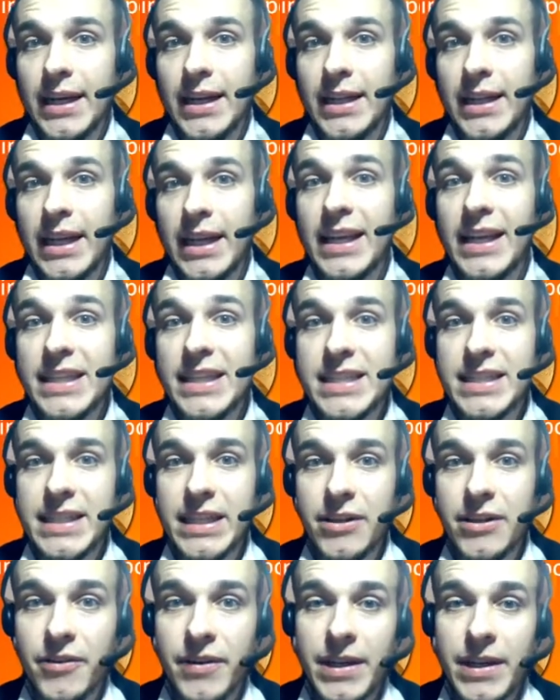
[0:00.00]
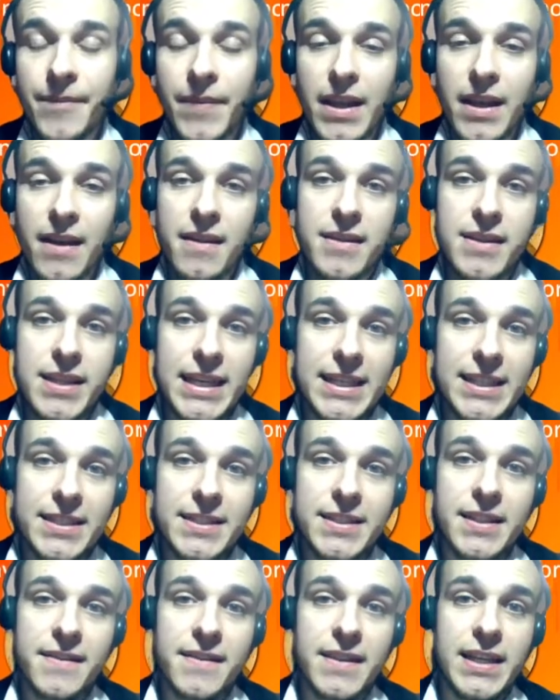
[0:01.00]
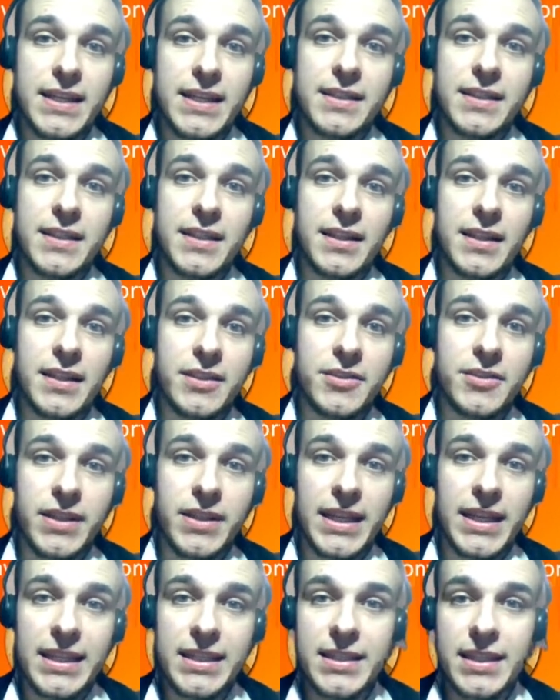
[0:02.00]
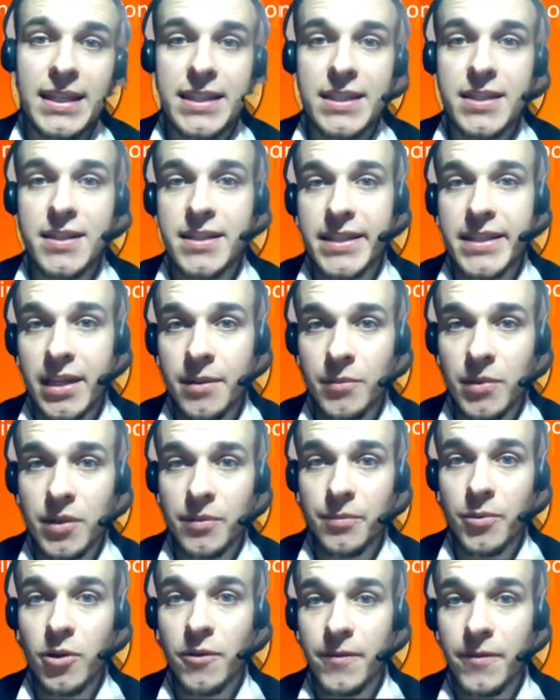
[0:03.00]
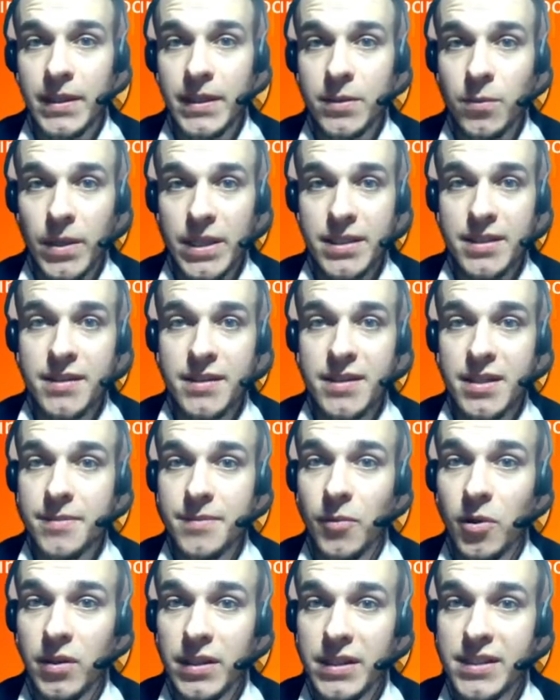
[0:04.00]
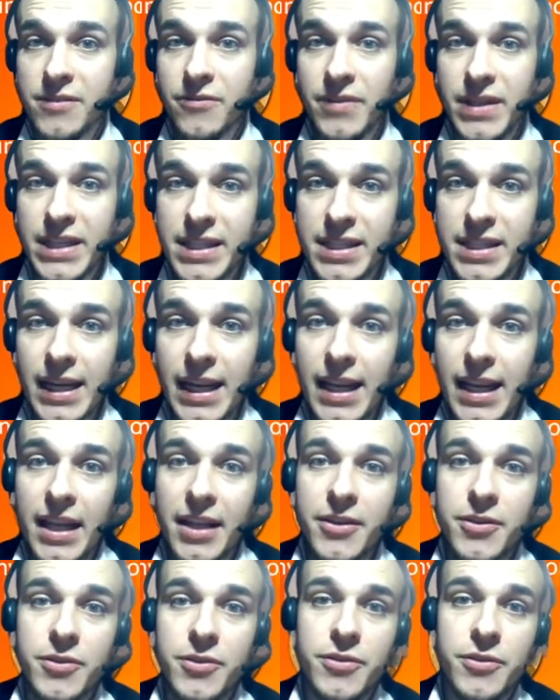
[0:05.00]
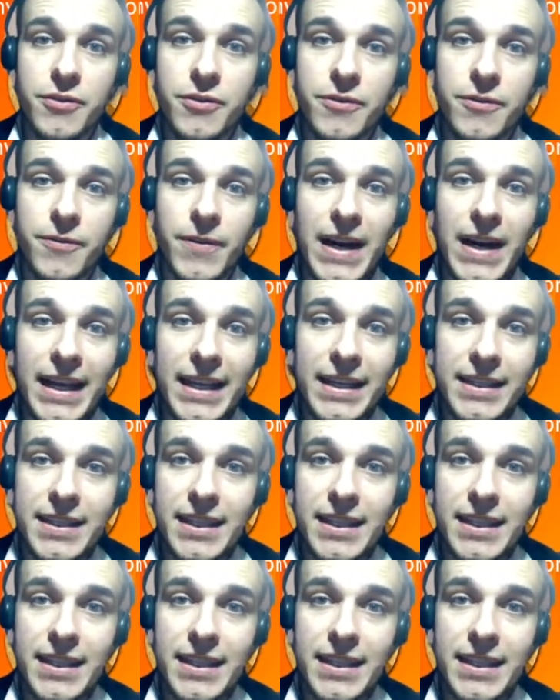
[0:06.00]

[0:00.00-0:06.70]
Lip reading: his theory says that to get a sustainable profit with the smallest risk, you should find